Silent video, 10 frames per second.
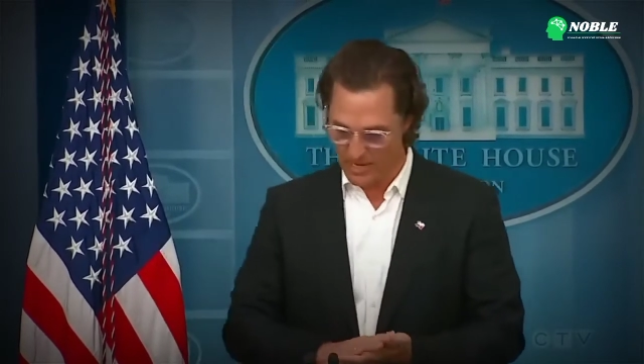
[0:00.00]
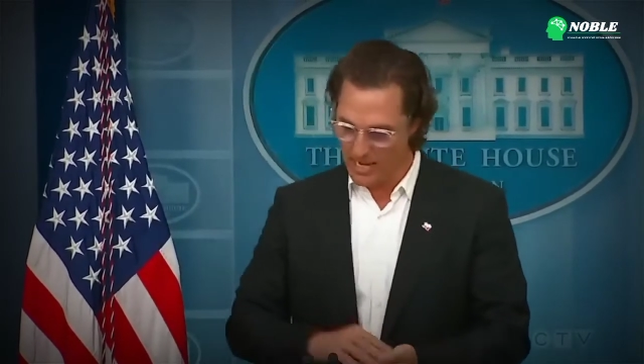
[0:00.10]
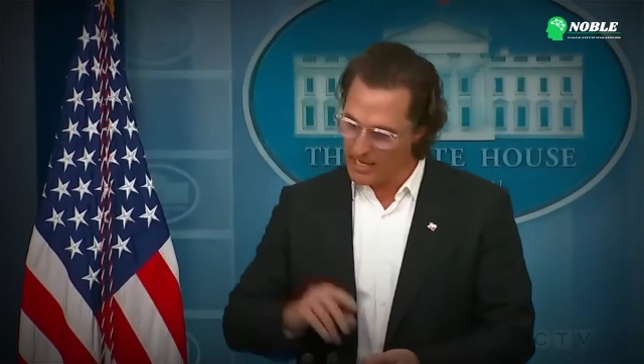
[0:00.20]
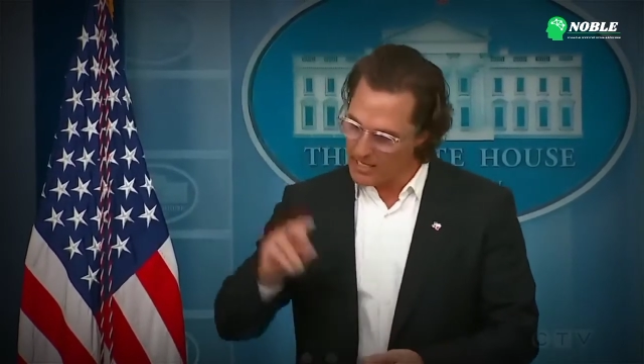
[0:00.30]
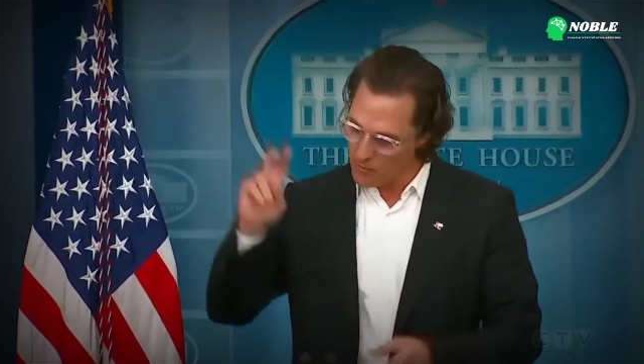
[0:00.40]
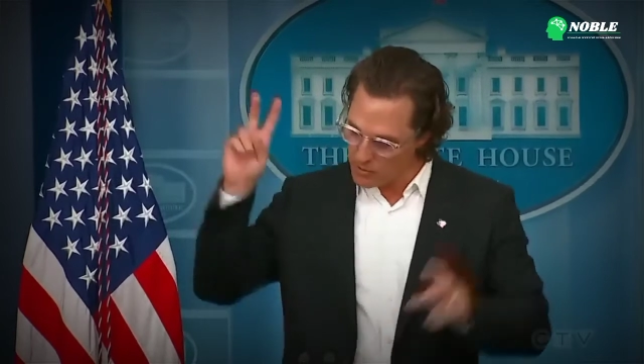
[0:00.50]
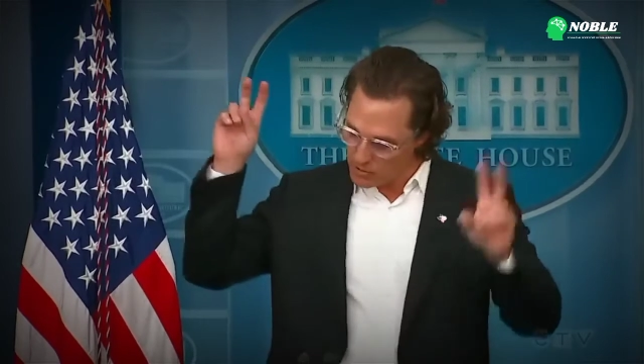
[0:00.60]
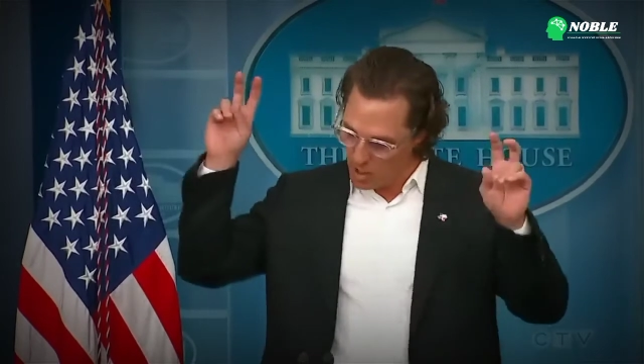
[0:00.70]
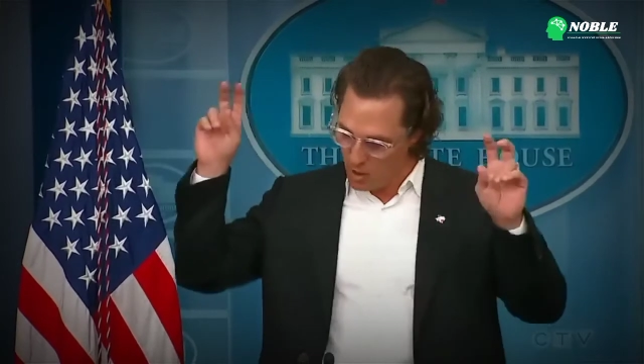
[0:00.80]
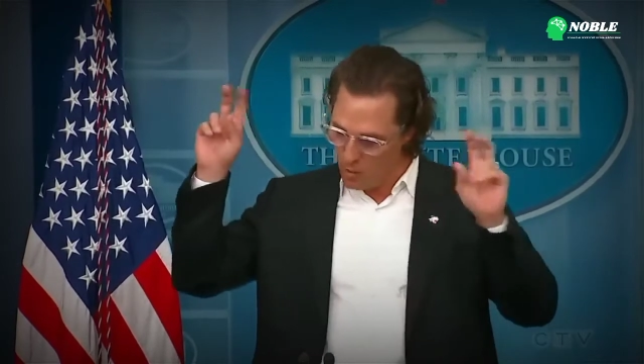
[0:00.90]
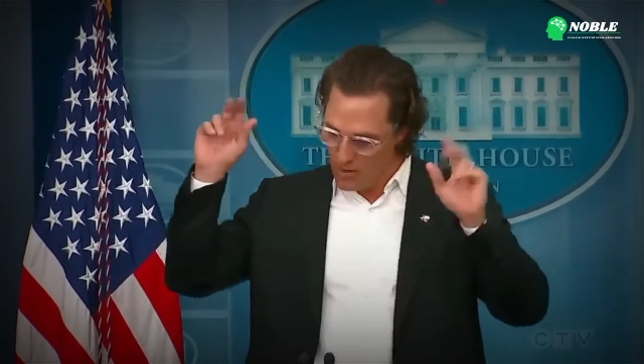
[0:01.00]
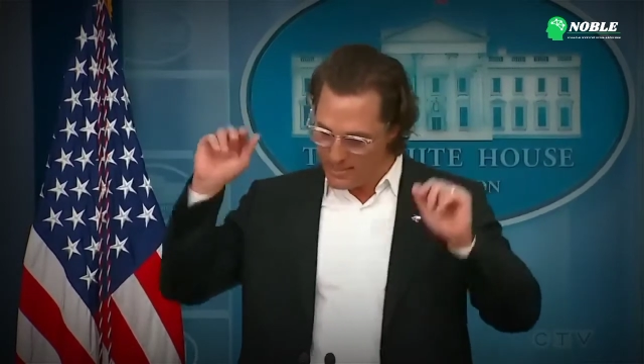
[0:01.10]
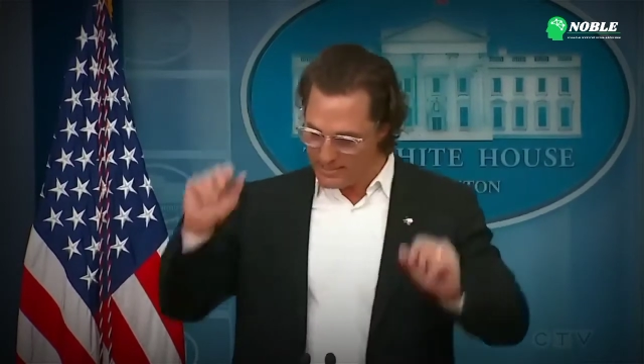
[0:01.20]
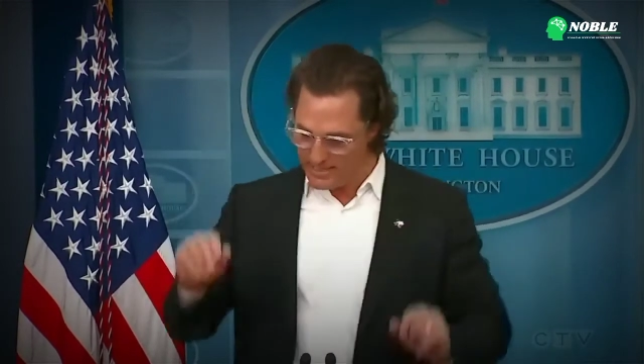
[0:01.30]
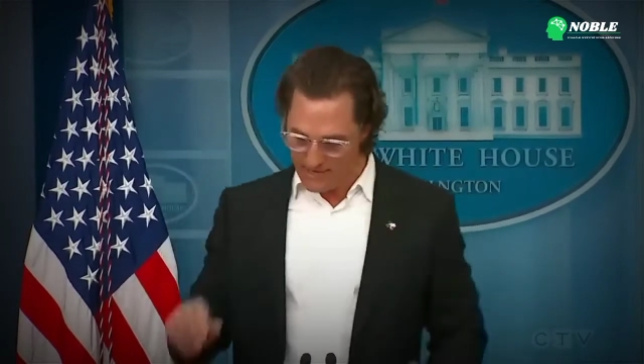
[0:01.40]
Ellie was
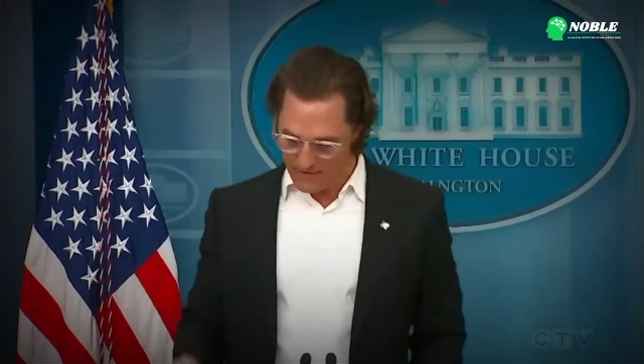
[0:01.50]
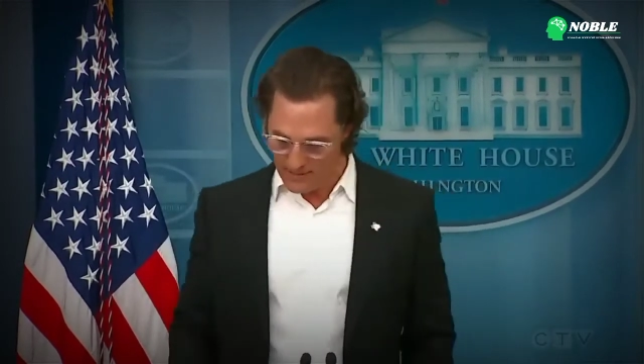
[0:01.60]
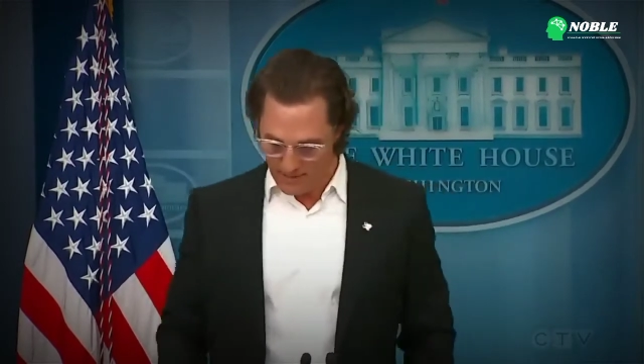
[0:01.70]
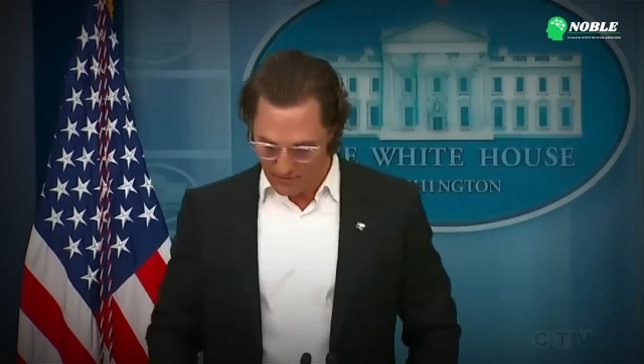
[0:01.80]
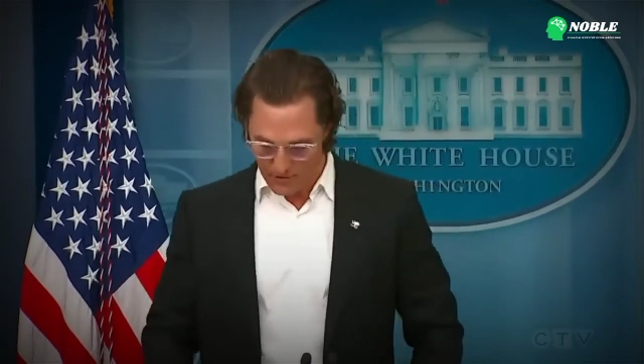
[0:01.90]
always giving of